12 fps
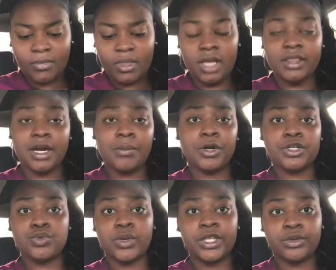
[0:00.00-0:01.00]
there were
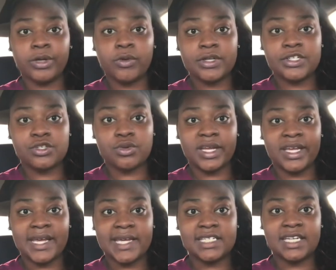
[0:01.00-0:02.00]
23 questions on
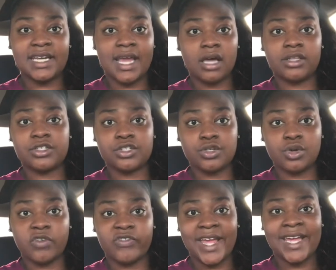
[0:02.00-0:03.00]
EKG. Now there's a
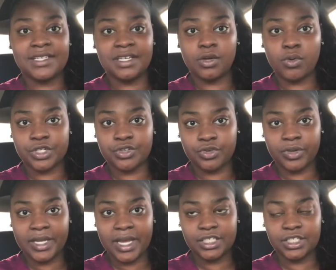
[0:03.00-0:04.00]
total of 18 questions
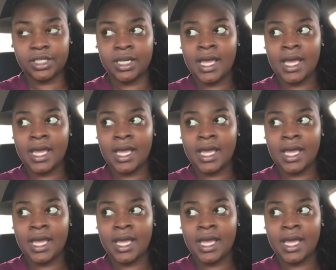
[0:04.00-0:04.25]
on EKG.